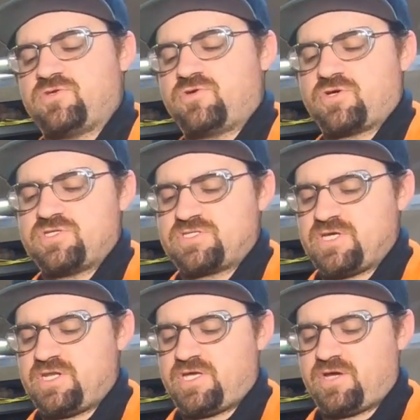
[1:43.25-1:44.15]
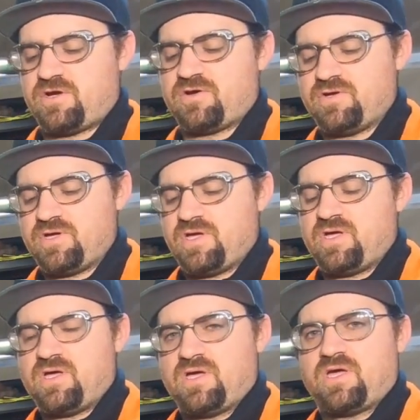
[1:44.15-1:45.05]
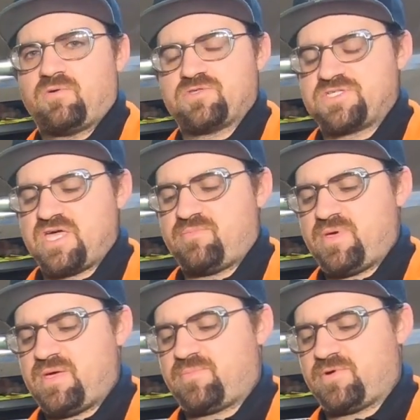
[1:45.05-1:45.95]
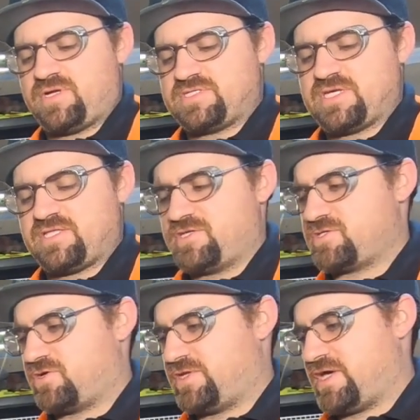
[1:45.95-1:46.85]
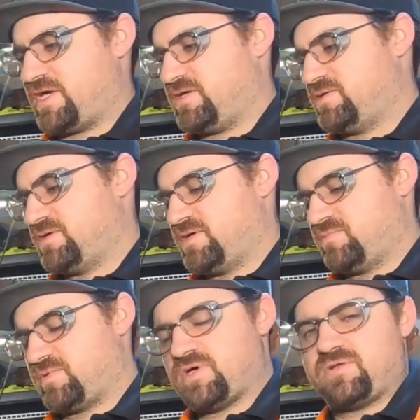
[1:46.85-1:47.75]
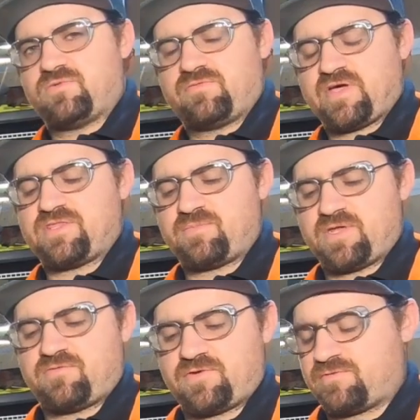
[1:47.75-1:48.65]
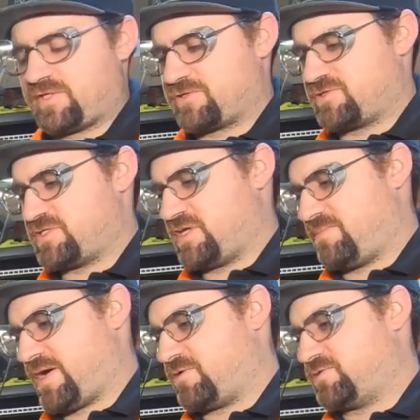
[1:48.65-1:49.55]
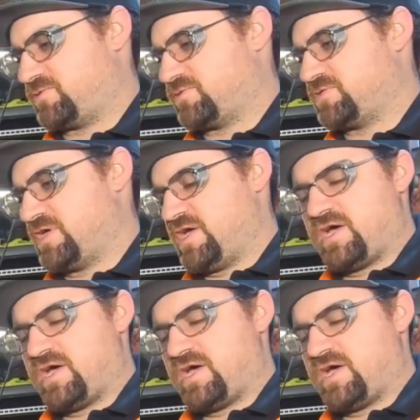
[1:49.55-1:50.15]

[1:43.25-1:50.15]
You could sit here with sandpaper and sand this all day, but we've got the benefit of electricity and power tools.